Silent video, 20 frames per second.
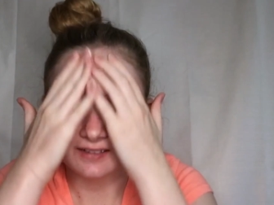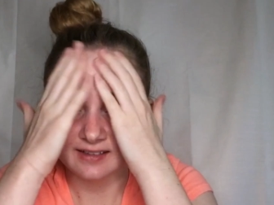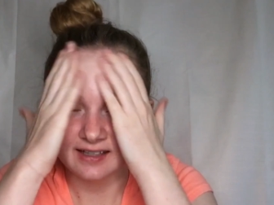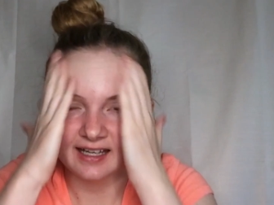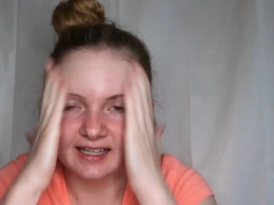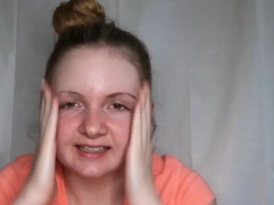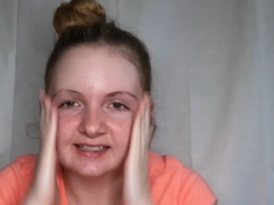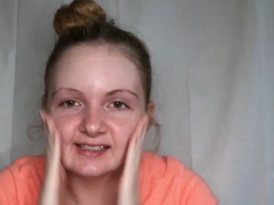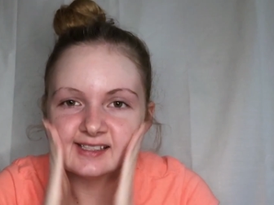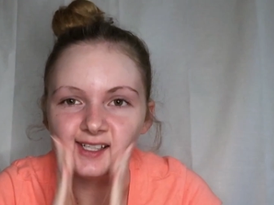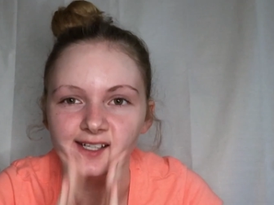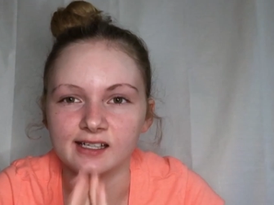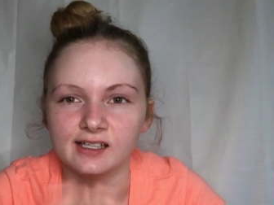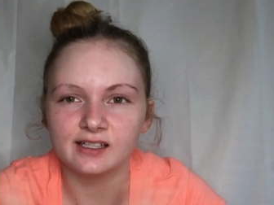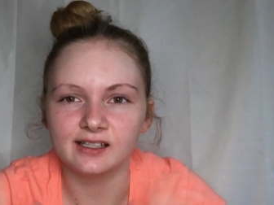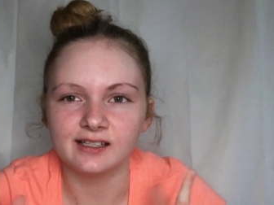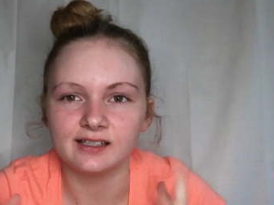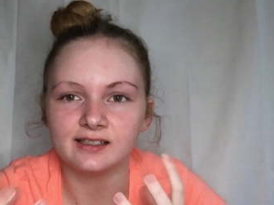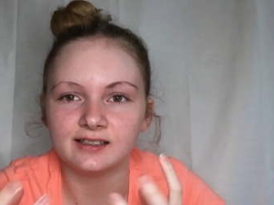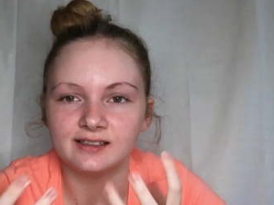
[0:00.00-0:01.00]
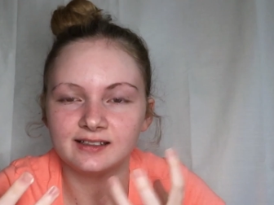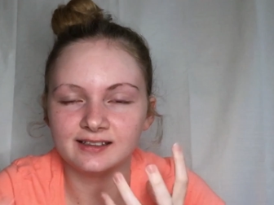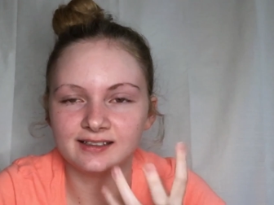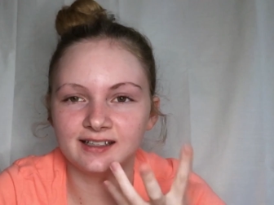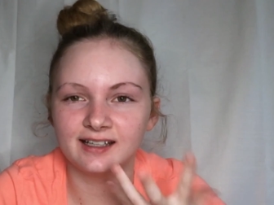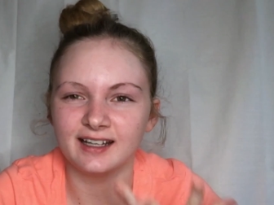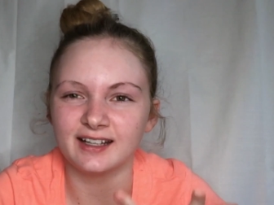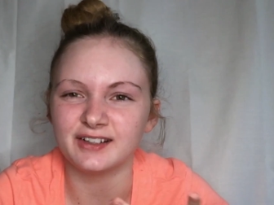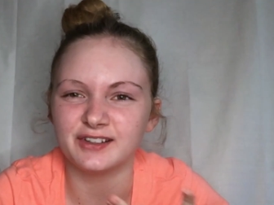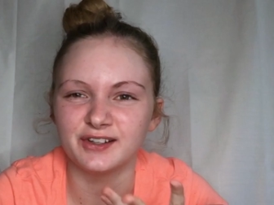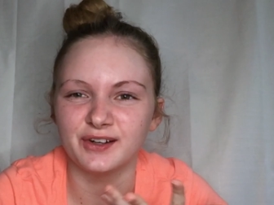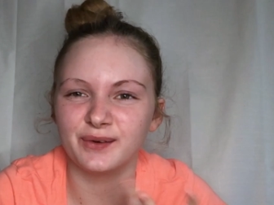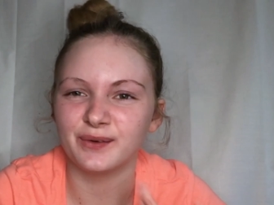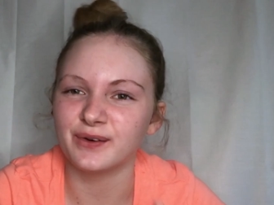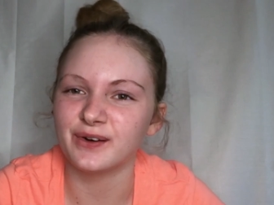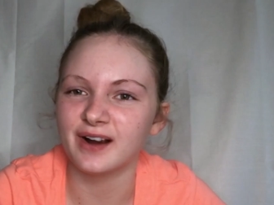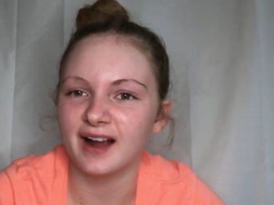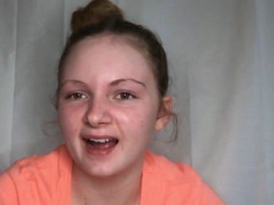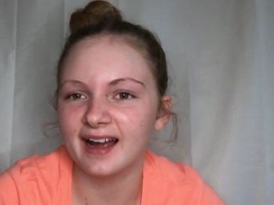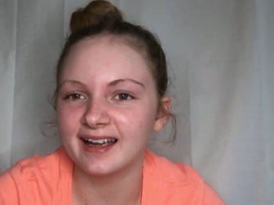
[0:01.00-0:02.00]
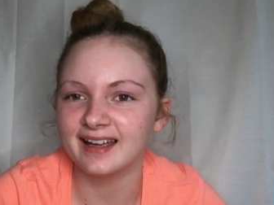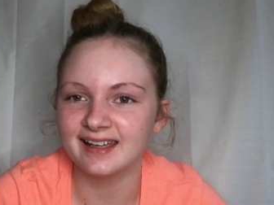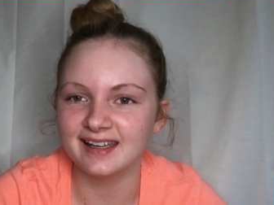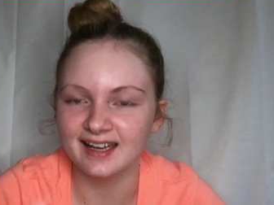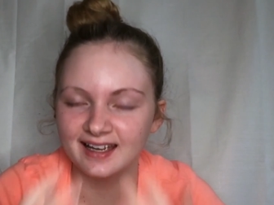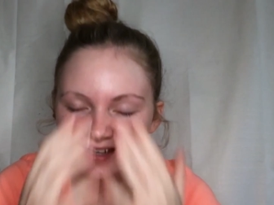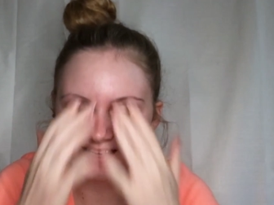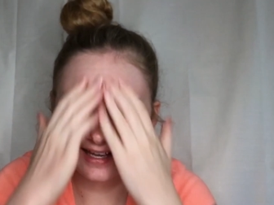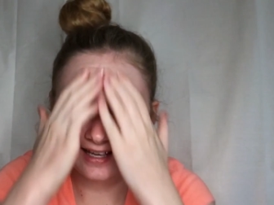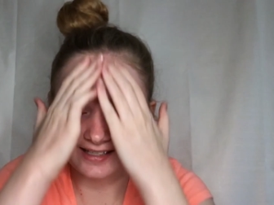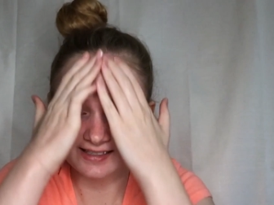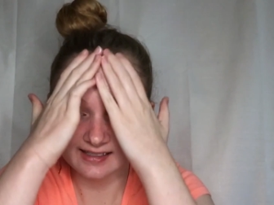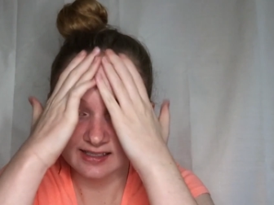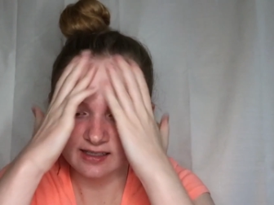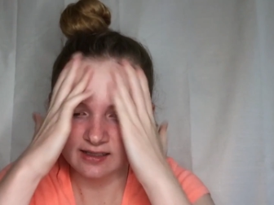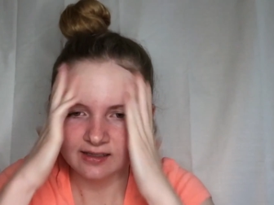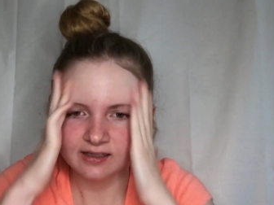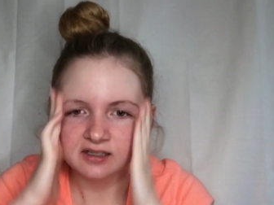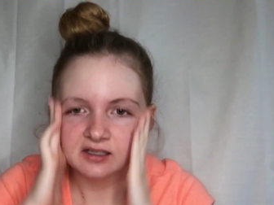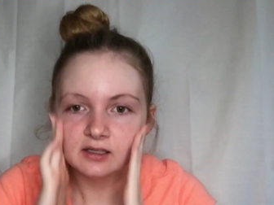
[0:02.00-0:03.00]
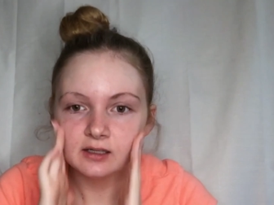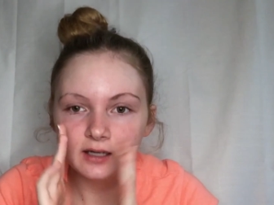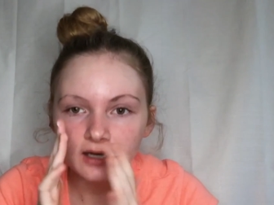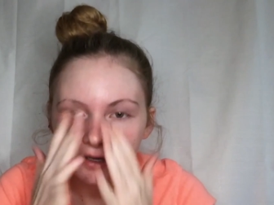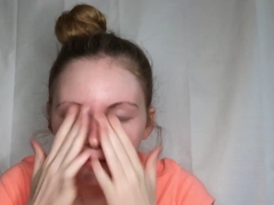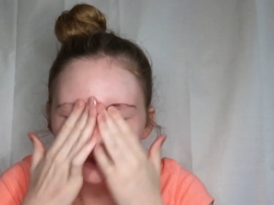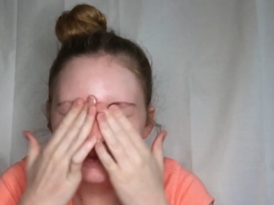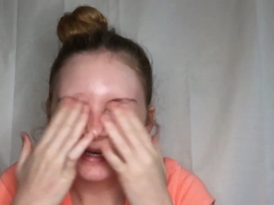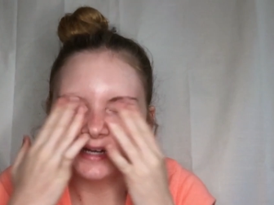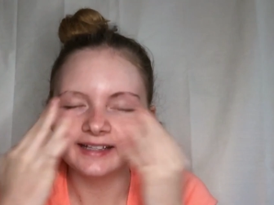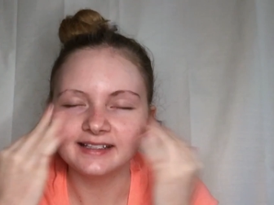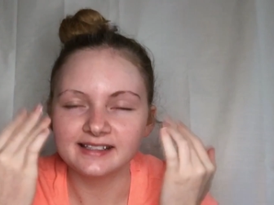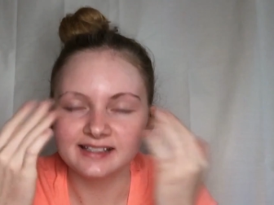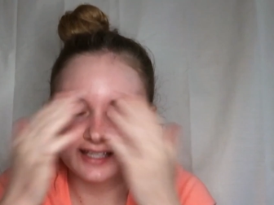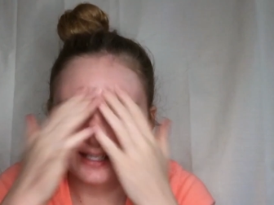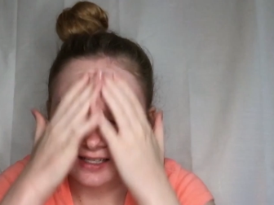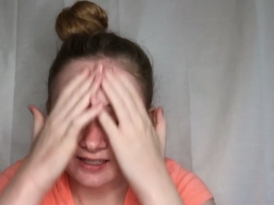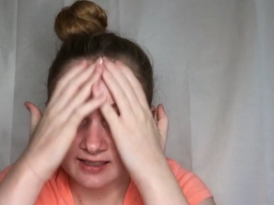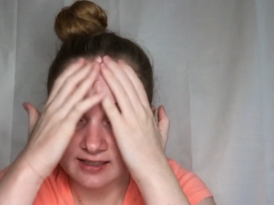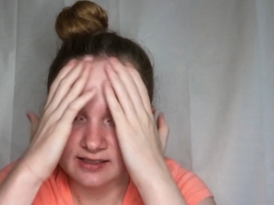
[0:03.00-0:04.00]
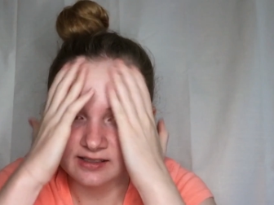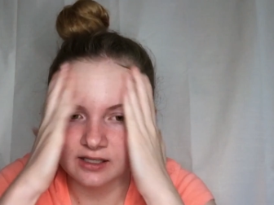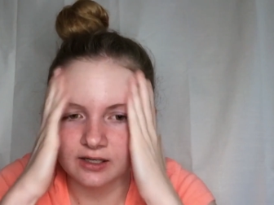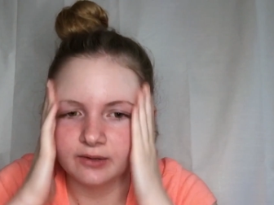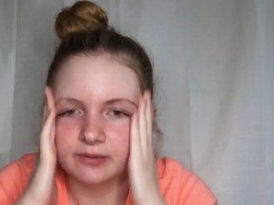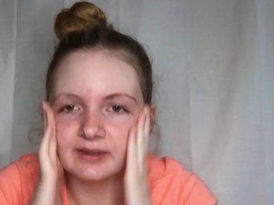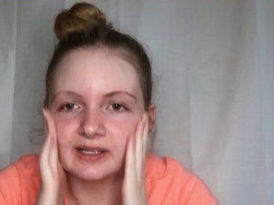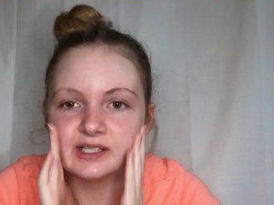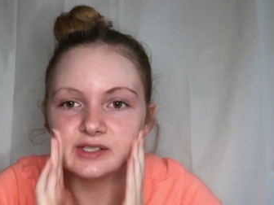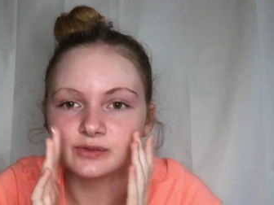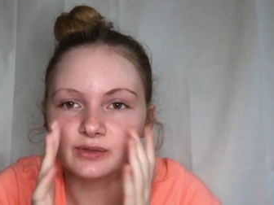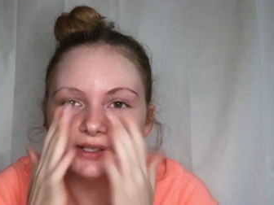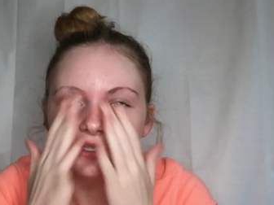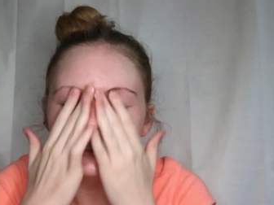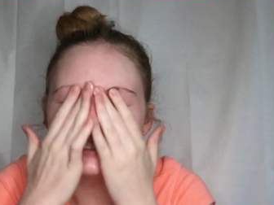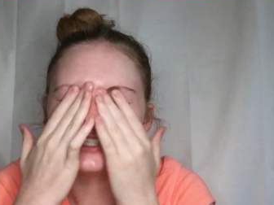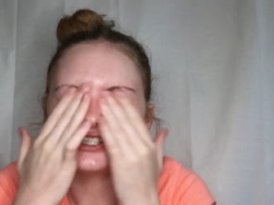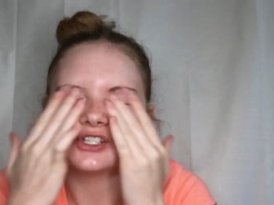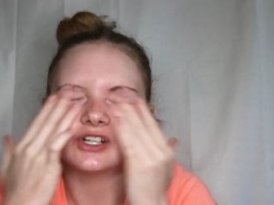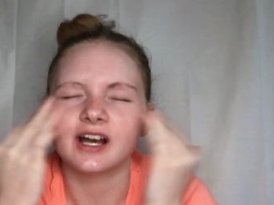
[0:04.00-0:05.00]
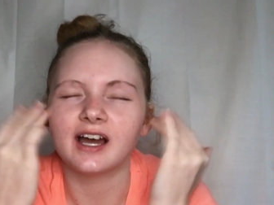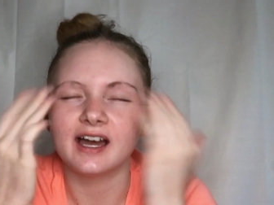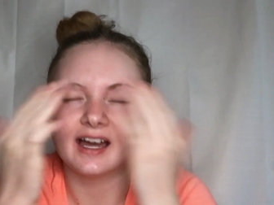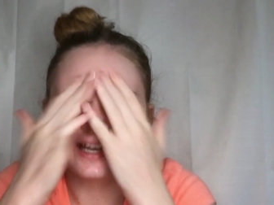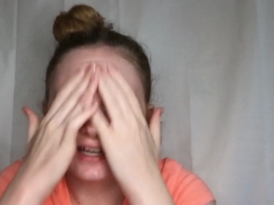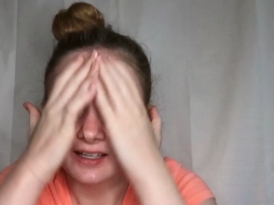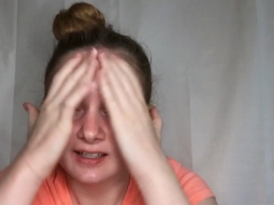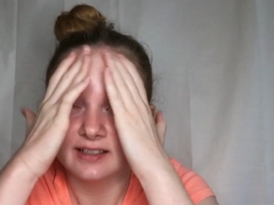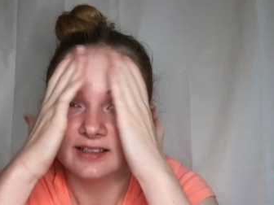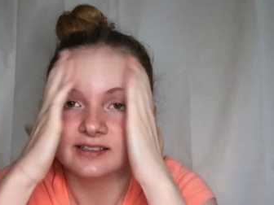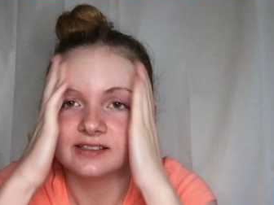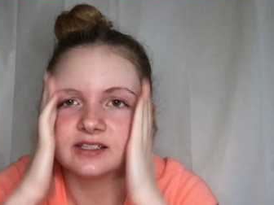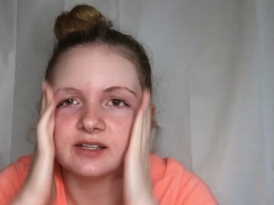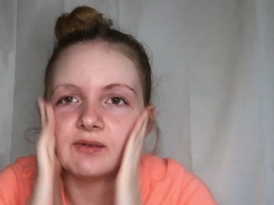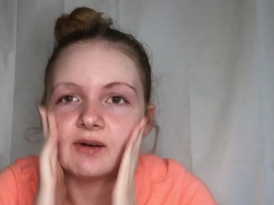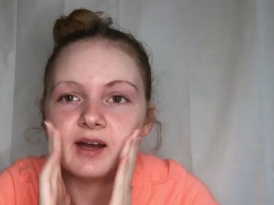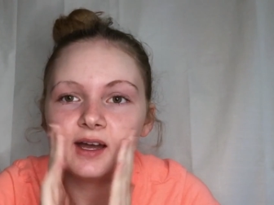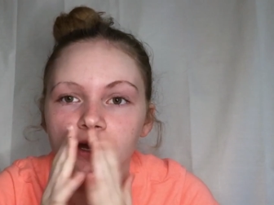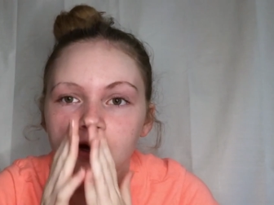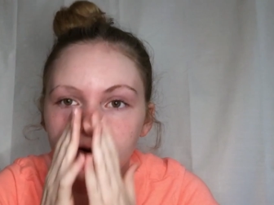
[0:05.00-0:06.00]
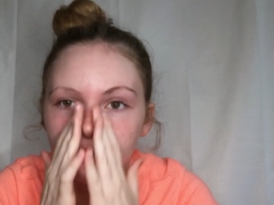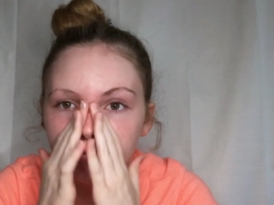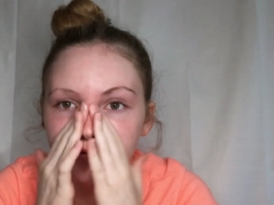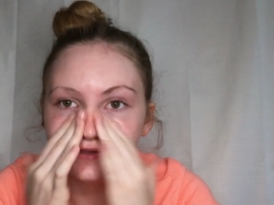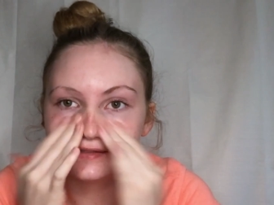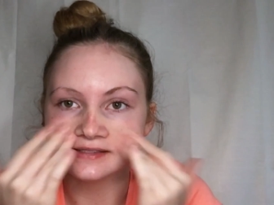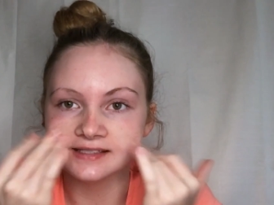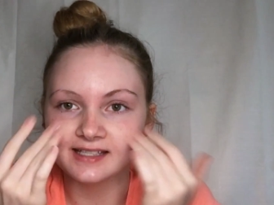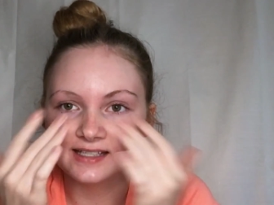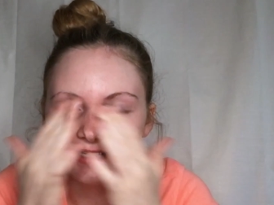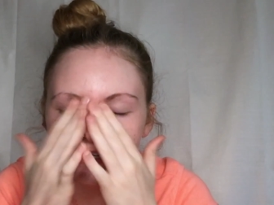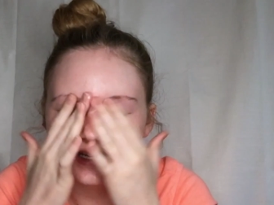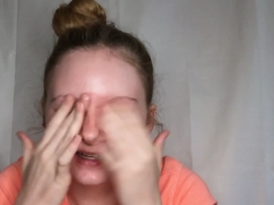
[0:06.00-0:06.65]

that's like, I don't know, cracking, I guess. My skin is always really dry, so I always need